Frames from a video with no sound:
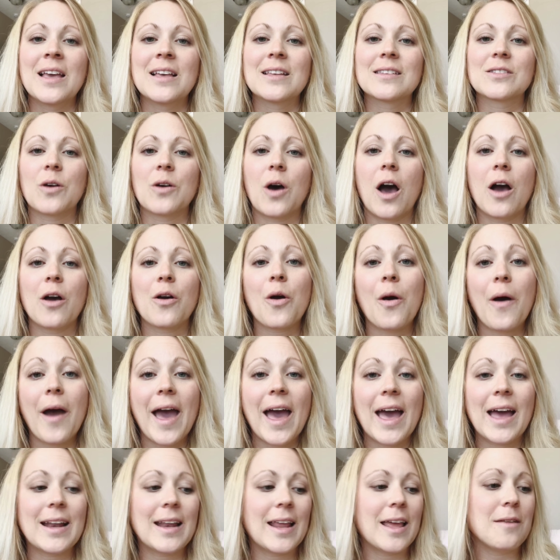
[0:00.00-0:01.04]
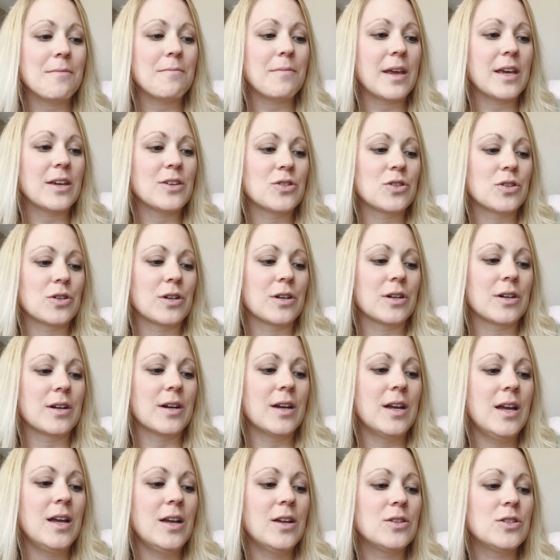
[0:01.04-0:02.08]
So I'll go ahead and make
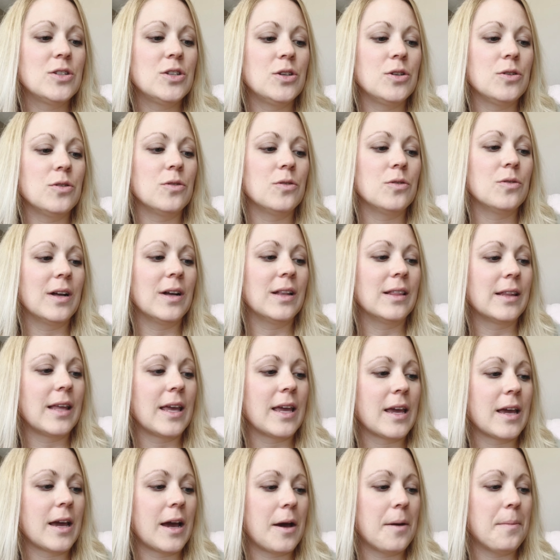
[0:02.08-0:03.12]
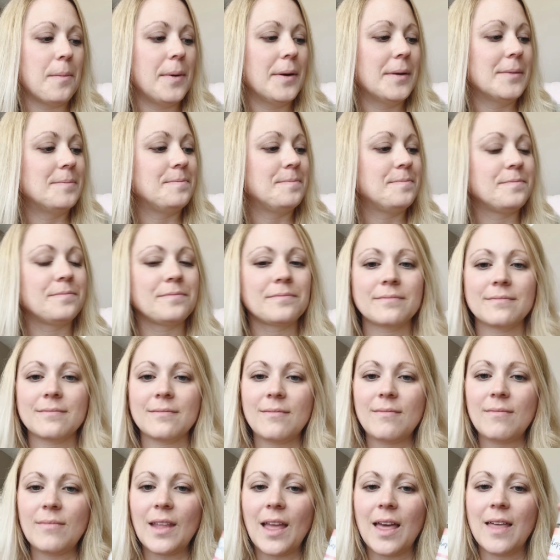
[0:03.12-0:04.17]
sure to link up
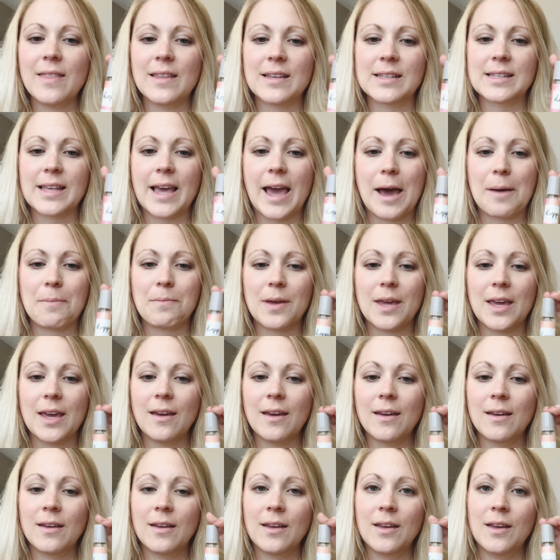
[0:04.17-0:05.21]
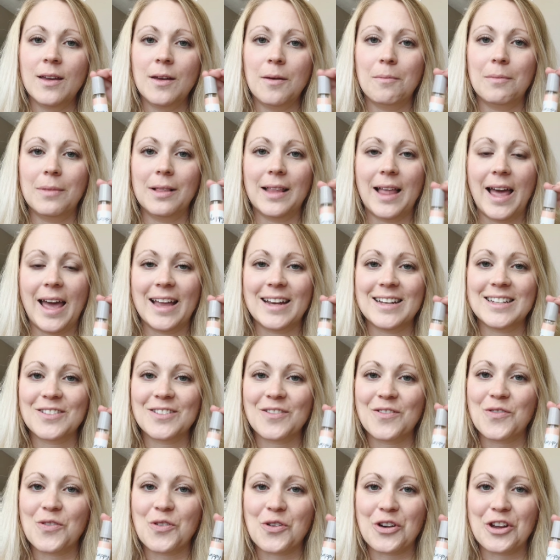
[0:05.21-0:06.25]
this Happy Blend
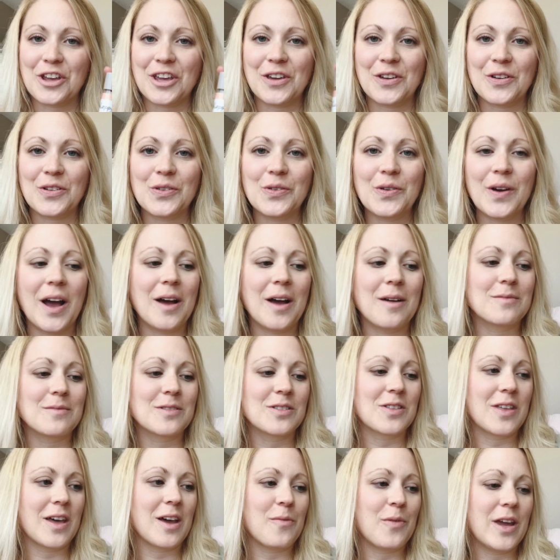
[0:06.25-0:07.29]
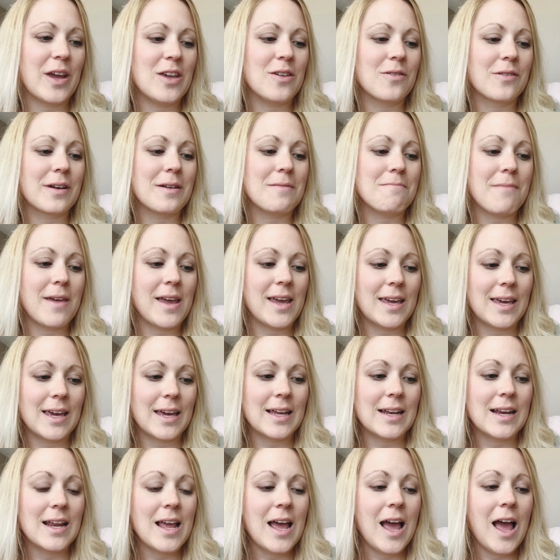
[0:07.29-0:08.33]
for you, so that way you can make
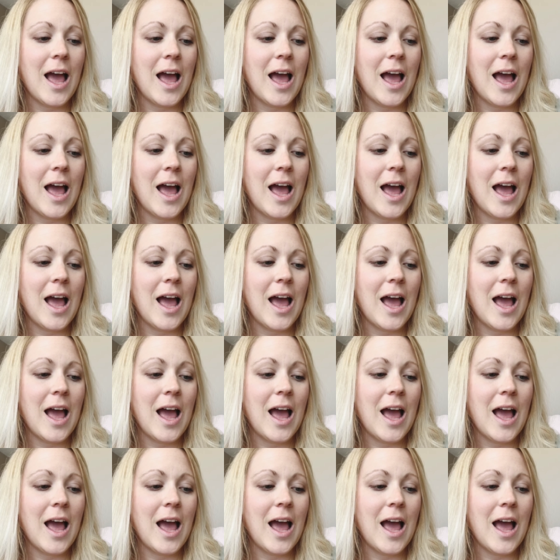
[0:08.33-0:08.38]
it.